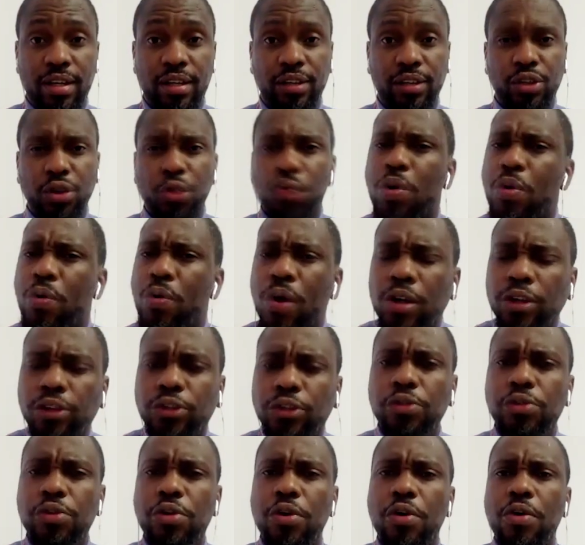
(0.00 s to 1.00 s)
So we want
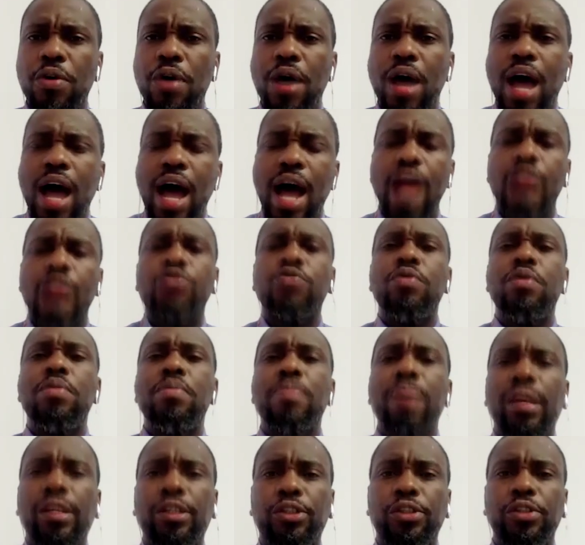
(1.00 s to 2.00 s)
to know, how do we
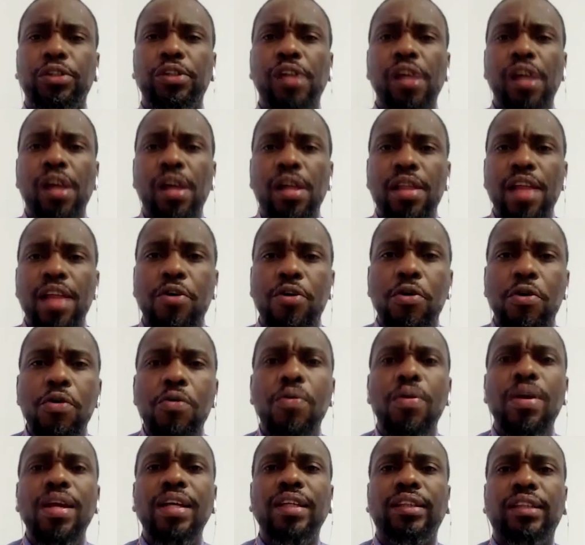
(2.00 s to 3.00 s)
make sure that
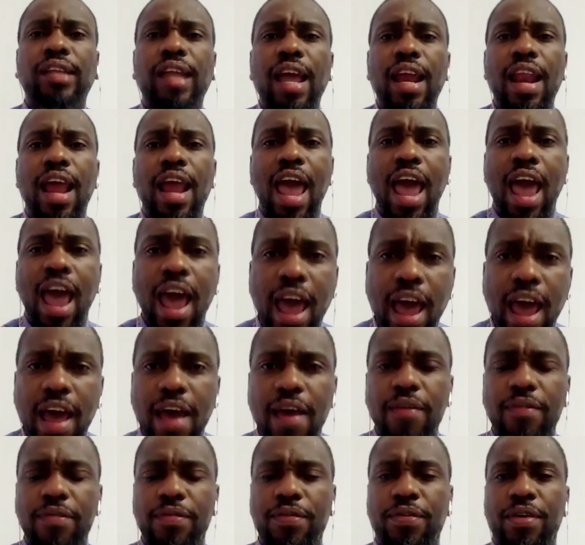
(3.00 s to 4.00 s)
Congolese can
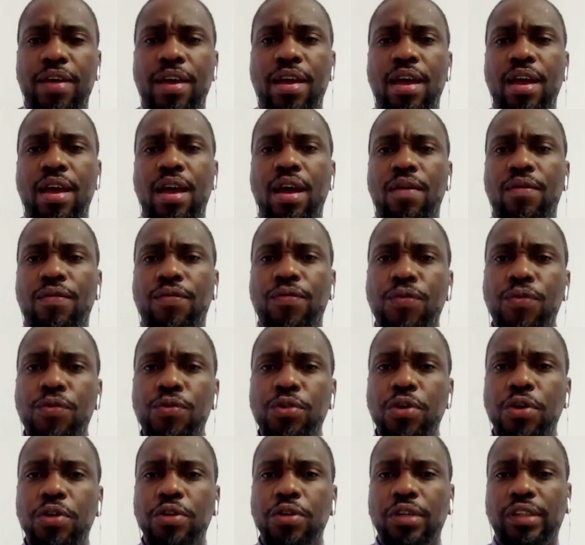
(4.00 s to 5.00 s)
have
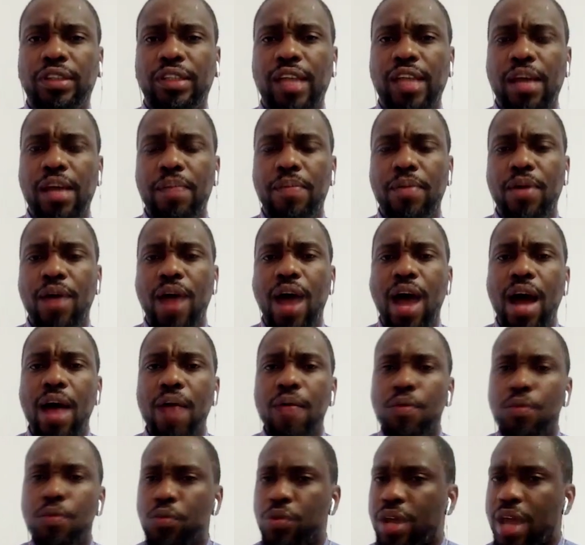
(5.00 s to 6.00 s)
food on the table, how
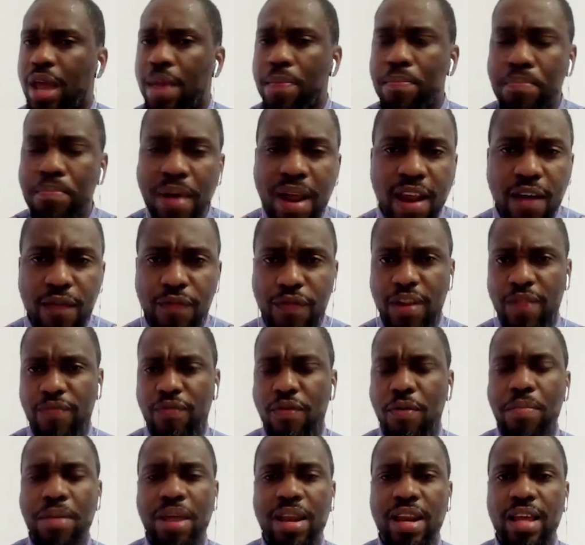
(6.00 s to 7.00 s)
we can benefit
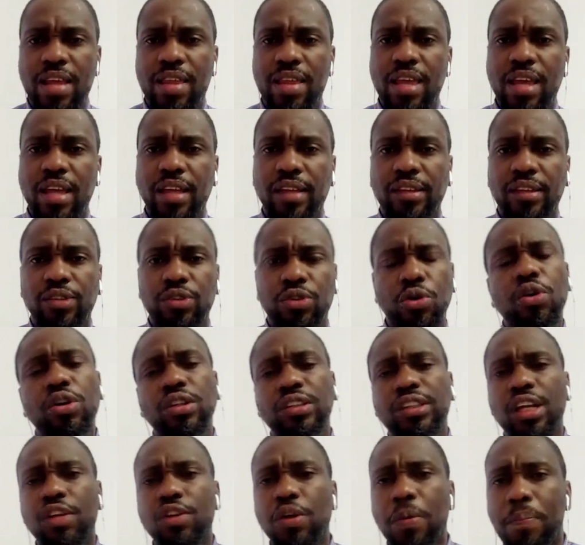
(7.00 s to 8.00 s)
from many things?
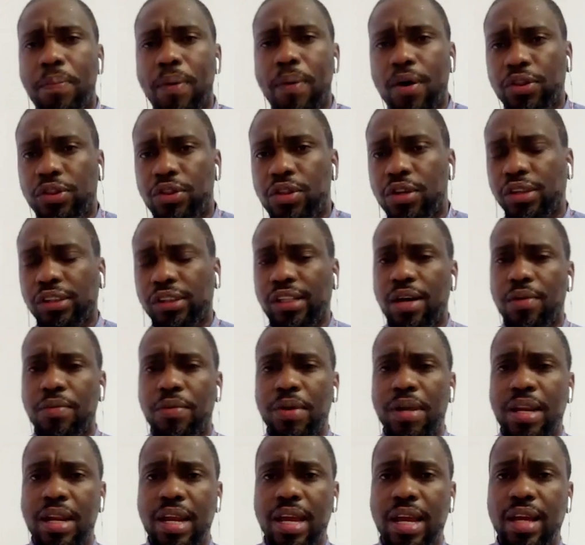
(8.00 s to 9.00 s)
Those are the partners that
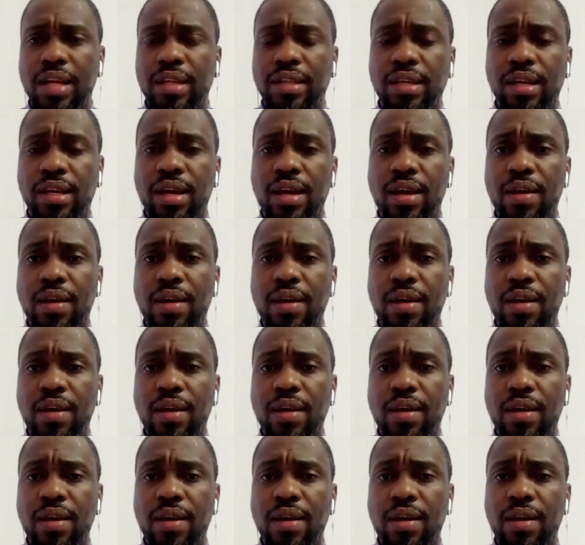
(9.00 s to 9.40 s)
we need.